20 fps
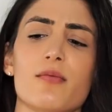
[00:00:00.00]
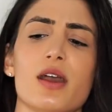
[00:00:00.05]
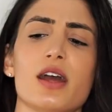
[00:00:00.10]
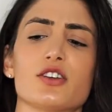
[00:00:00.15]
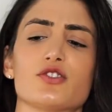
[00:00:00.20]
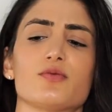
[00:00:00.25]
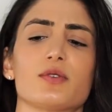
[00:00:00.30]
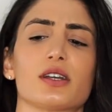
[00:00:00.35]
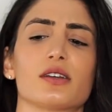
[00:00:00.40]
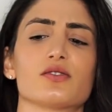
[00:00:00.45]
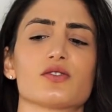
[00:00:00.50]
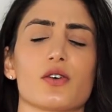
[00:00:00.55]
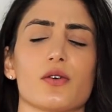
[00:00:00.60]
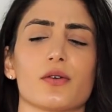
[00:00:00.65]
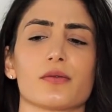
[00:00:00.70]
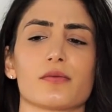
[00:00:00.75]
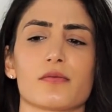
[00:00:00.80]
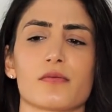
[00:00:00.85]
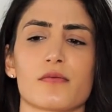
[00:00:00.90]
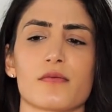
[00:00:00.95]
a management
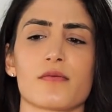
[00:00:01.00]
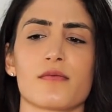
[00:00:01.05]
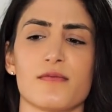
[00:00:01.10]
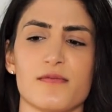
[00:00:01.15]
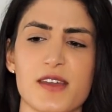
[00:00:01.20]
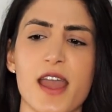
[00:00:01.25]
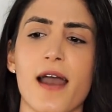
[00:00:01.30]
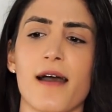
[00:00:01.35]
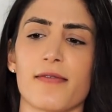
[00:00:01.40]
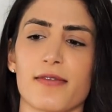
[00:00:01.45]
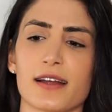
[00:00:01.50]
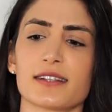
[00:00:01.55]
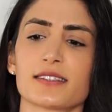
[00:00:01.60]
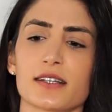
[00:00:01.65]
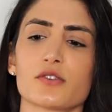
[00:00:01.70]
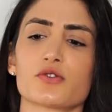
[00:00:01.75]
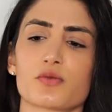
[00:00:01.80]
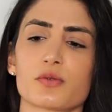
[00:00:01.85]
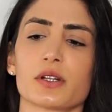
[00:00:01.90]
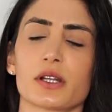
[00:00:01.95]
consultant. Yeah, that
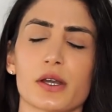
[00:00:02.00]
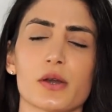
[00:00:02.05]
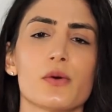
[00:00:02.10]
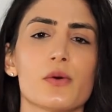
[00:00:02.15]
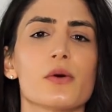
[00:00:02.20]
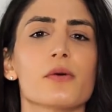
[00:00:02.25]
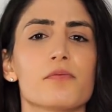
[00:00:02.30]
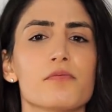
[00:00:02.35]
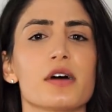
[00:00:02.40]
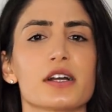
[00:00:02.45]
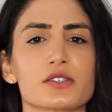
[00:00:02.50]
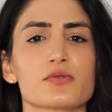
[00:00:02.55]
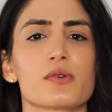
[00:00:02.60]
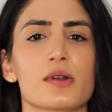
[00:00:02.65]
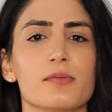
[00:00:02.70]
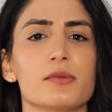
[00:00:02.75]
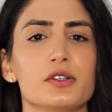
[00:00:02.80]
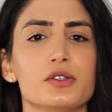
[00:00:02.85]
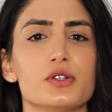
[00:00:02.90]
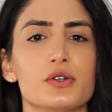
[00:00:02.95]
sounds really cool. That's
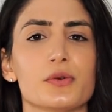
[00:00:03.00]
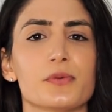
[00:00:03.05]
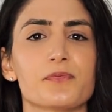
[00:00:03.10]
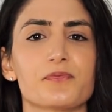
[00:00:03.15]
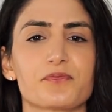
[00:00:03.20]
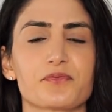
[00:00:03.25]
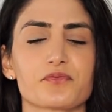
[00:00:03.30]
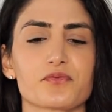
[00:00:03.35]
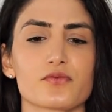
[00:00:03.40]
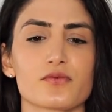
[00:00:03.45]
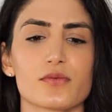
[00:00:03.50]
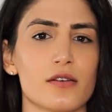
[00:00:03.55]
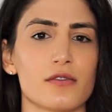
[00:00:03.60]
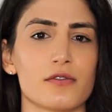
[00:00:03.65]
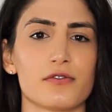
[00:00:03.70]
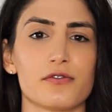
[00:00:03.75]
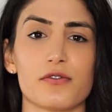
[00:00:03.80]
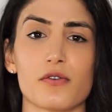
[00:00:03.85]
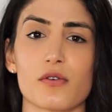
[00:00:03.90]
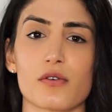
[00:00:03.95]
what I'm gonna do.
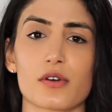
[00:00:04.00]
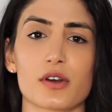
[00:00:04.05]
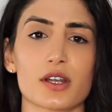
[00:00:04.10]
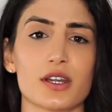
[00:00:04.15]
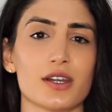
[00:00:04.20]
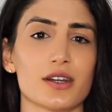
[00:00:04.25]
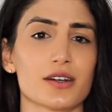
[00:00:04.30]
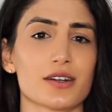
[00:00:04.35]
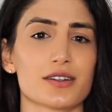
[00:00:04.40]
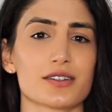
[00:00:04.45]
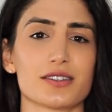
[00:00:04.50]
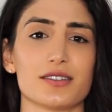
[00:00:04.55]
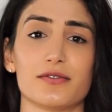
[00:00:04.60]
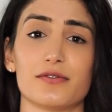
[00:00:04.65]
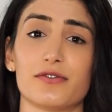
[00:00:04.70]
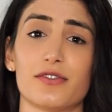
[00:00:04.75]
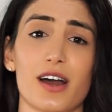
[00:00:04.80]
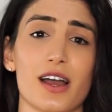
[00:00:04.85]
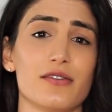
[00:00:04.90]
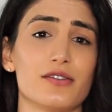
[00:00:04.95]
4 years
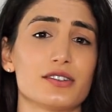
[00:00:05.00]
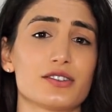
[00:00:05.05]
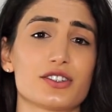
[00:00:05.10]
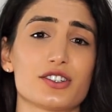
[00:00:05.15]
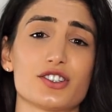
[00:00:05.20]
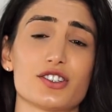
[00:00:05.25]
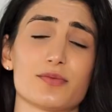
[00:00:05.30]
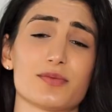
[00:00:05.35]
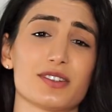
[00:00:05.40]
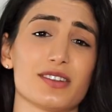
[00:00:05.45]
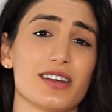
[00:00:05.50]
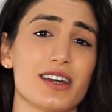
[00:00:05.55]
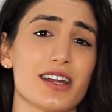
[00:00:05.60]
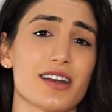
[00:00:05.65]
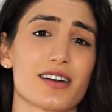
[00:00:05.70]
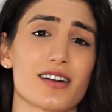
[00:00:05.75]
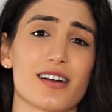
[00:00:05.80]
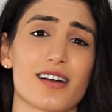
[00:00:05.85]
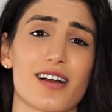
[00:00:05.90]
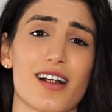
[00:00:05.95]
and 5 internships
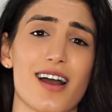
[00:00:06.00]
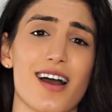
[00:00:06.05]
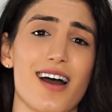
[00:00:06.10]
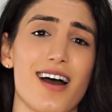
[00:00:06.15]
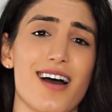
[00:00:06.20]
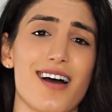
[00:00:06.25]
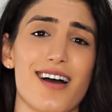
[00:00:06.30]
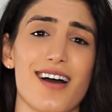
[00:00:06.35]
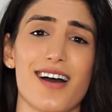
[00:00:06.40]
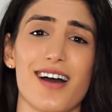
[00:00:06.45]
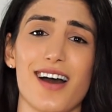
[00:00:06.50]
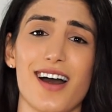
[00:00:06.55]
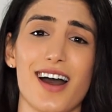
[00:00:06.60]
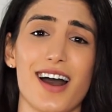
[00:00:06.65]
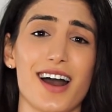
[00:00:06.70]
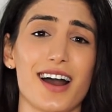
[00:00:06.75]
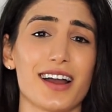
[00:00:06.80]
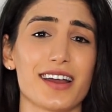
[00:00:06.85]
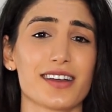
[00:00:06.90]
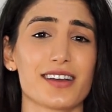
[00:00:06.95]
later,
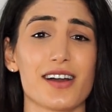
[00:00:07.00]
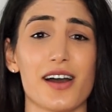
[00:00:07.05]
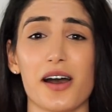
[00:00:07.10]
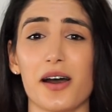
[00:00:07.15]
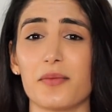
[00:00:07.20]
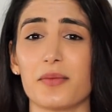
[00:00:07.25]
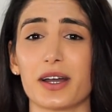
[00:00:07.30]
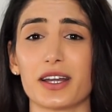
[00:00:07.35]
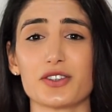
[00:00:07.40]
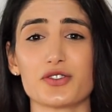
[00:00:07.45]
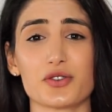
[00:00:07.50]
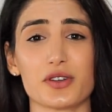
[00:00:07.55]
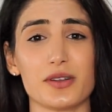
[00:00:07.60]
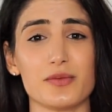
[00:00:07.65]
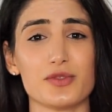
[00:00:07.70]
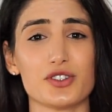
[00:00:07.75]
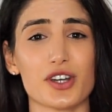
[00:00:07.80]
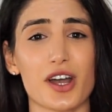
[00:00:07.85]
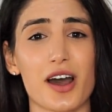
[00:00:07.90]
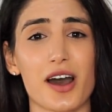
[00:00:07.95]
I got my
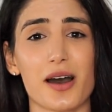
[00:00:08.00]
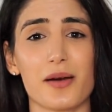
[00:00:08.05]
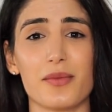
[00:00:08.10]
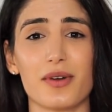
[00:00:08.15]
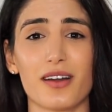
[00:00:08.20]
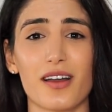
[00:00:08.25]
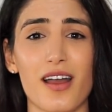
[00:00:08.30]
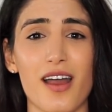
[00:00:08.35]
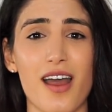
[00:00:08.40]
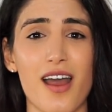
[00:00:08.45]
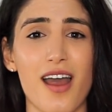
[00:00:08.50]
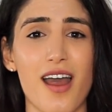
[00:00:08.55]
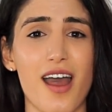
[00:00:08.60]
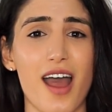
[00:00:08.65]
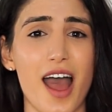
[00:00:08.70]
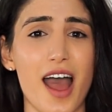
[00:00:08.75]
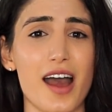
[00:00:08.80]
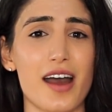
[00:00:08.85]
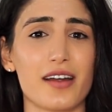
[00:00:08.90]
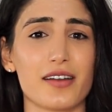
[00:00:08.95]
dream job
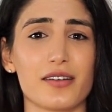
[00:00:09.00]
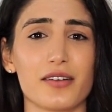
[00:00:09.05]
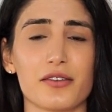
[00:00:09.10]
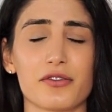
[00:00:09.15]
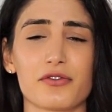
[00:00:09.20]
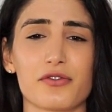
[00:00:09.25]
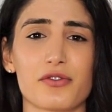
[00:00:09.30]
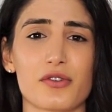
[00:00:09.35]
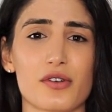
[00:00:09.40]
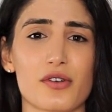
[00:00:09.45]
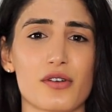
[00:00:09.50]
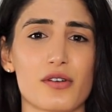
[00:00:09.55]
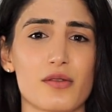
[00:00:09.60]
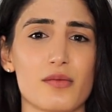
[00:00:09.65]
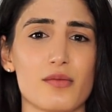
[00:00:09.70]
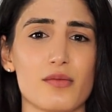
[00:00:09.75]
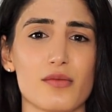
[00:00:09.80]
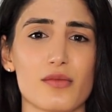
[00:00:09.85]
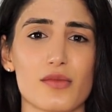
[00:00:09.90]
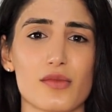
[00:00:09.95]
at a
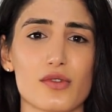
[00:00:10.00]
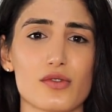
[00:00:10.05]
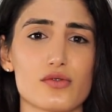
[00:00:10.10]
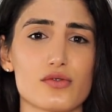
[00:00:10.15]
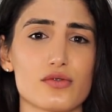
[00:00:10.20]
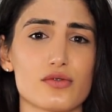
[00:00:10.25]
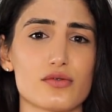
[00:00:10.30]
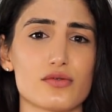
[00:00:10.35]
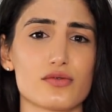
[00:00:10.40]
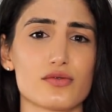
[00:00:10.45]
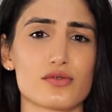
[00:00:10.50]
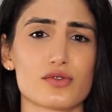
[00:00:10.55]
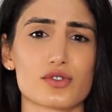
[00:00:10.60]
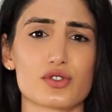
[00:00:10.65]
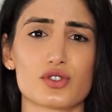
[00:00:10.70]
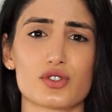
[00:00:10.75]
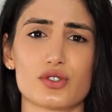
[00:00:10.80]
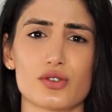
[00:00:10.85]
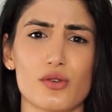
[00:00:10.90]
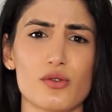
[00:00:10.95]
firm
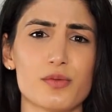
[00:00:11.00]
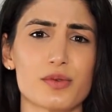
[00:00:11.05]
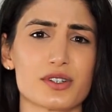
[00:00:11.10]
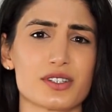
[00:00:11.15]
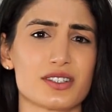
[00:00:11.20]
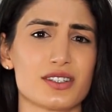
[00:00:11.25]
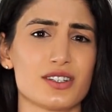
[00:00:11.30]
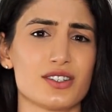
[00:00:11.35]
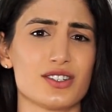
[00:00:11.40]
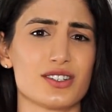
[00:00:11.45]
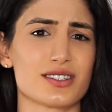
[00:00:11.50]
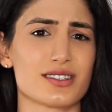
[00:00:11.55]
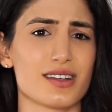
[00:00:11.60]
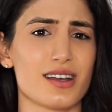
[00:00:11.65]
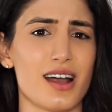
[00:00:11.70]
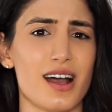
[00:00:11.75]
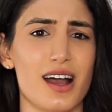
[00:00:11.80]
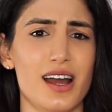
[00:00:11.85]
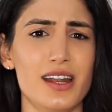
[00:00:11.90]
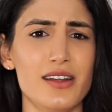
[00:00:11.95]
so
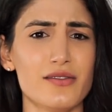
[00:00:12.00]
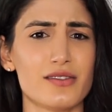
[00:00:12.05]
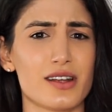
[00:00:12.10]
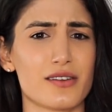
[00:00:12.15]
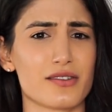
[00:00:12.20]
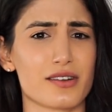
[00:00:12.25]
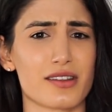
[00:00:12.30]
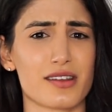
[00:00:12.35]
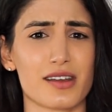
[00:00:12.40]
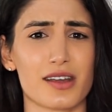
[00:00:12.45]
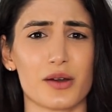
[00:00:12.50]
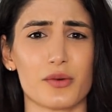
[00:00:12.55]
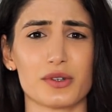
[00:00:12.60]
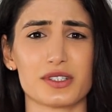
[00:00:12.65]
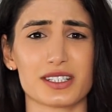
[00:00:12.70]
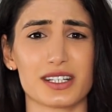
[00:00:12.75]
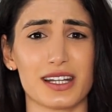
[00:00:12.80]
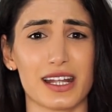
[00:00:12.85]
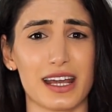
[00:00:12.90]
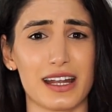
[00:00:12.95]
prestigious, I didn't even ever think I
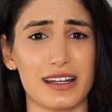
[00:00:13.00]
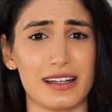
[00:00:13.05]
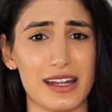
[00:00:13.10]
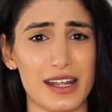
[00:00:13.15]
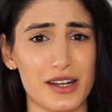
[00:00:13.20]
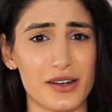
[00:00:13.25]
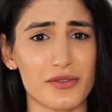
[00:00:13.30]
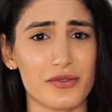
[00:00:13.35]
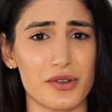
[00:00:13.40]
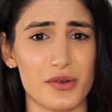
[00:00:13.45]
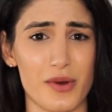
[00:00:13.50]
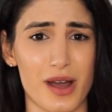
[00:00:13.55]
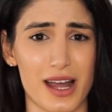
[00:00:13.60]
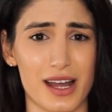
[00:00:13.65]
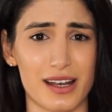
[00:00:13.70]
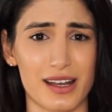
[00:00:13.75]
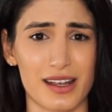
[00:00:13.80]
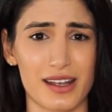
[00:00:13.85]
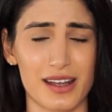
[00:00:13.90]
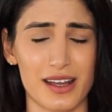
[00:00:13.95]
was gonna get an interview
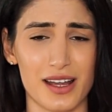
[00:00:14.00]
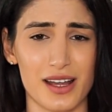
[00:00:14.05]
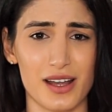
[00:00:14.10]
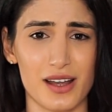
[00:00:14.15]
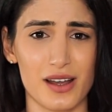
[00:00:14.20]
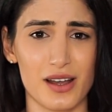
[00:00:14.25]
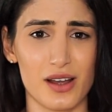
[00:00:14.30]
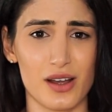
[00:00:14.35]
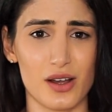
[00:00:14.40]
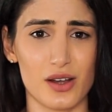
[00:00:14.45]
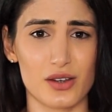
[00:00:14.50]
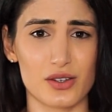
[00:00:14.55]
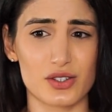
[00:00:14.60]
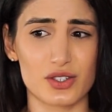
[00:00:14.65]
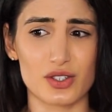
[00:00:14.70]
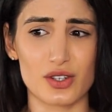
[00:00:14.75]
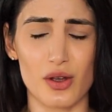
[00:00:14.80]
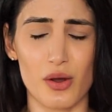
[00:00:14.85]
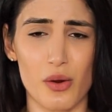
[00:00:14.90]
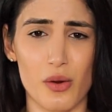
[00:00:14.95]
at.
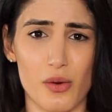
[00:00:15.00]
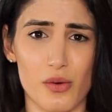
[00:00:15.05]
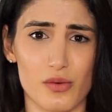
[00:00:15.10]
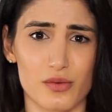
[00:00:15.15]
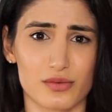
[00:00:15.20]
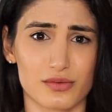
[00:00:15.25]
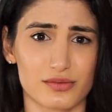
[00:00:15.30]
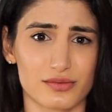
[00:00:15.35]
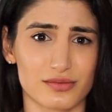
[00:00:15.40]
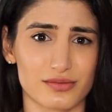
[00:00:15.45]
So